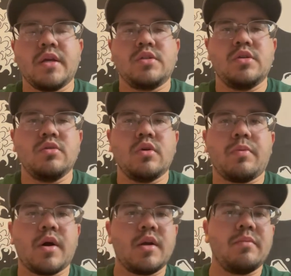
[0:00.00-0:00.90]
2
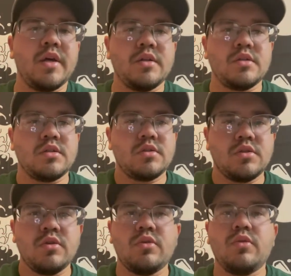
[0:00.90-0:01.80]
apartments,
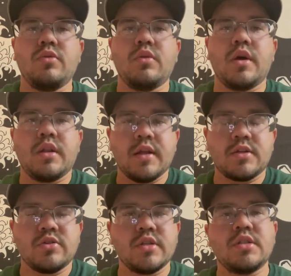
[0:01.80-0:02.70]
2
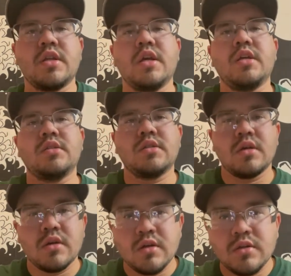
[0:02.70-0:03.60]
electricities,
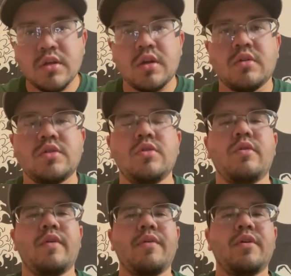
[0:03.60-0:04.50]
2
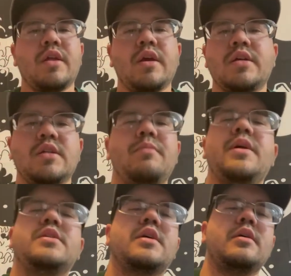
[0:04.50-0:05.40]
of everything, because then
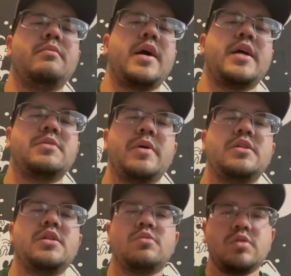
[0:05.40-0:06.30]
my
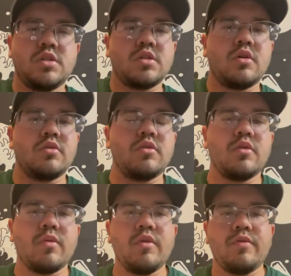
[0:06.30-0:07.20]
expenses would just go through
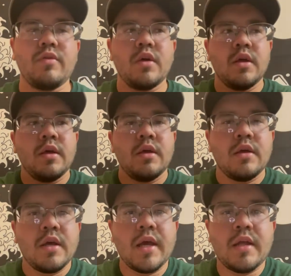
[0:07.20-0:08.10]
the roof.
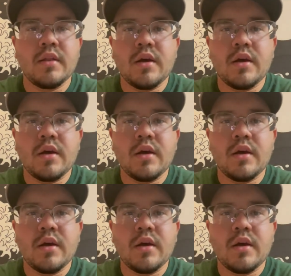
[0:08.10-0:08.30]
And